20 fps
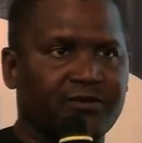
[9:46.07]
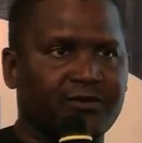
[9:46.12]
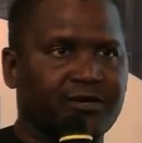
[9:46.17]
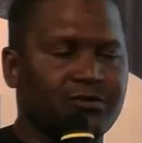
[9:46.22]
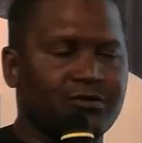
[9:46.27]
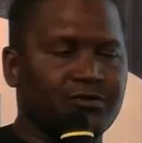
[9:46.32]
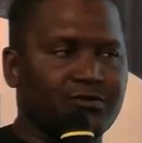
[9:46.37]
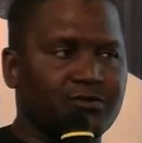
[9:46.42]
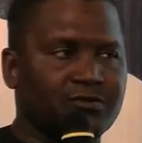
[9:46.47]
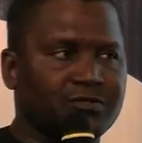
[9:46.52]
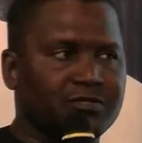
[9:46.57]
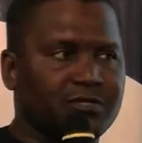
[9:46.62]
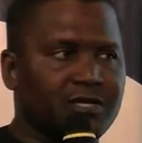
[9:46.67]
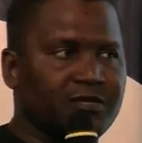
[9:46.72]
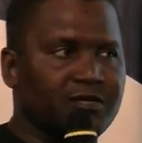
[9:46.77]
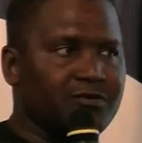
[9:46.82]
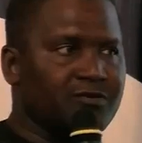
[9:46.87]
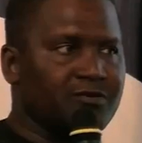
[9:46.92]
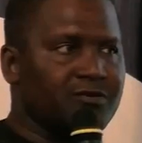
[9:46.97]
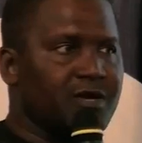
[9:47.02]
You cannot,
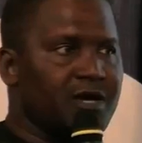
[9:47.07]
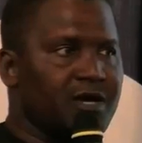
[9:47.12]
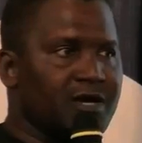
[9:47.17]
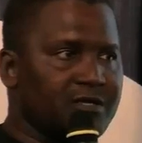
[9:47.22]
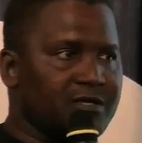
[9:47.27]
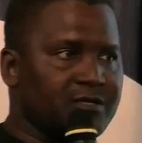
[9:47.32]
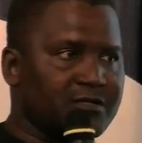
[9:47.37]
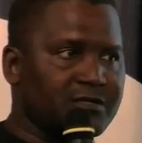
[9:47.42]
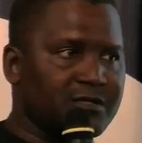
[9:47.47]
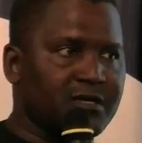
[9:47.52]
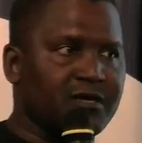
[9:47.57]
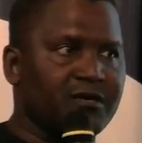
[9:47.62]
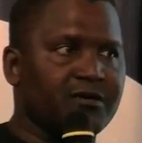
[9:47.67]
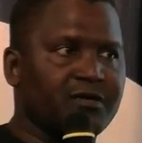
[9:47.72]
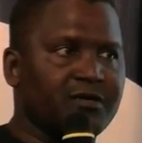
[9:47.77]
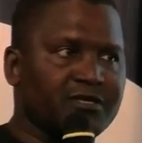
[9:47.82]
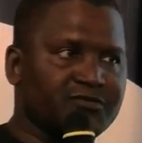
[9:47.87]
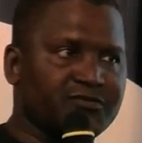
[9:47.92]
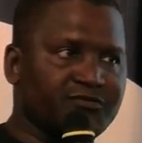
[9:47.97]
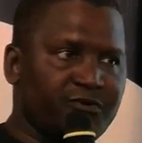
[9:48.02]
and
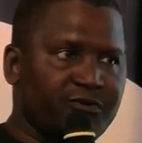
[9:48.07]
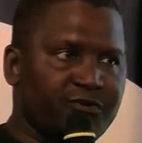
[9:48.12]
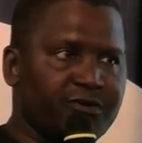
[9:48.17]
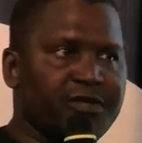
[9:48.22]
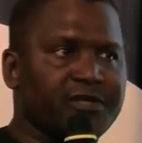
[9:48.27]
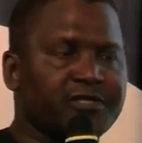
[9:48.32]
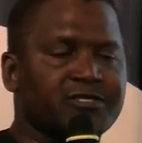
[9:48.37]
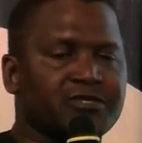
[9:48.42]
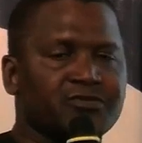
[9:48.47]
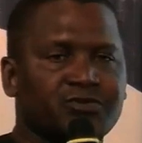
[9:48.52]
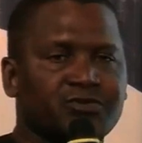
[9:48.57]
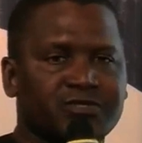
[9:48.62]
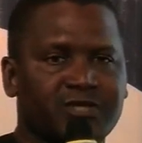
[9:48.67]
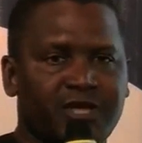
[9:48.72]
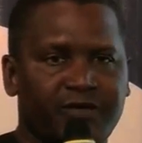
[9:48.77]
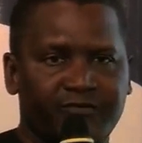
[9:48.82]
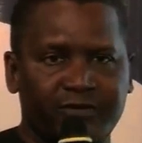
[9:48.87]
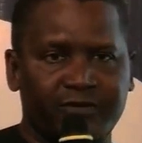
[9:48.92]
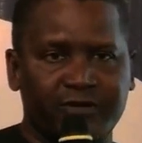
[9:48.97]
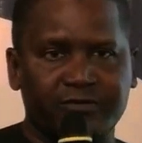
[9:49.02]
yes, foreign exchange
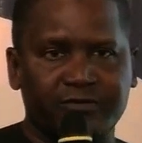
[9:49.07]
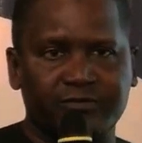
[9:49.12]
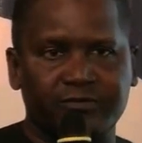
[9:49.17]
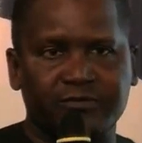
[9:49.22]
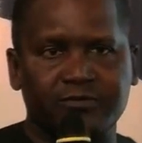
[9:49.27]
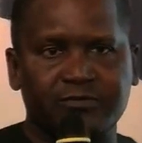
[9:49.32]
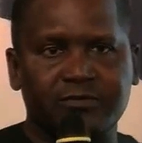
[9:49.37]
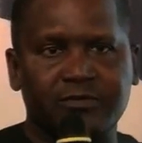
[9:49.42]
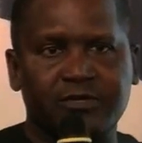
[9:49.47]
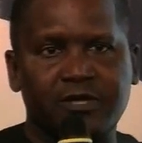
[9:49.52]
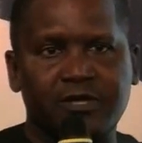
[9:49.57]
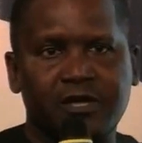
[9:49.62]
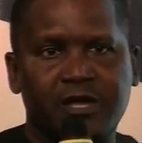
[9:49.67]
was available